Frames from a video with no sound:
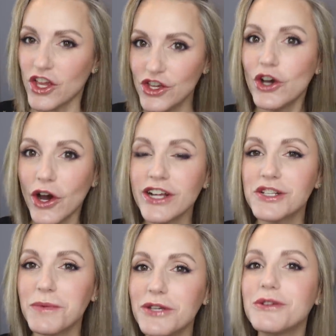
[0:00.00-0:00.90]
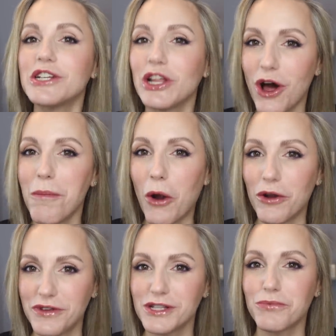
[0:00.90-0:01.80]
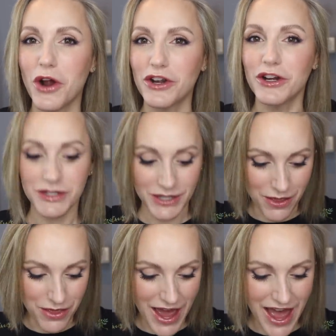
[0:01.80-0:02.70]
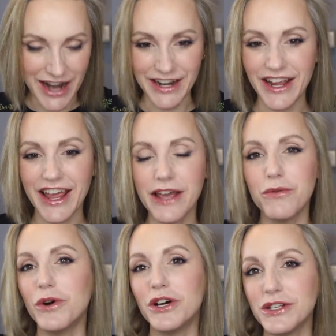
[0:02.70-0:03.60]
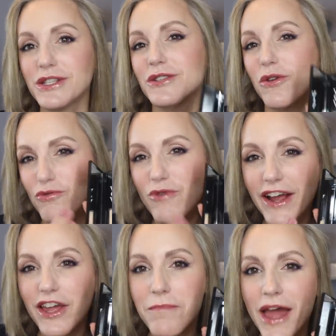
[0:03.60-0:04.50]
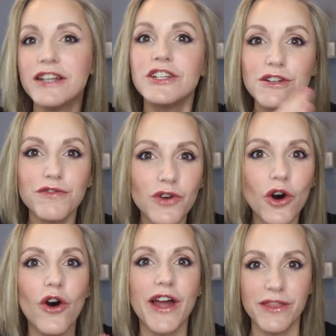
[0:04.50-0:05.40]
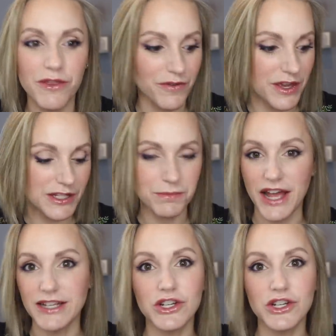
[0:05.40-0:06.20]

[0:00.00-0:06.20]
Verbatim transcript: you're going to be using a lot more of this product than it was recommended for in the first place.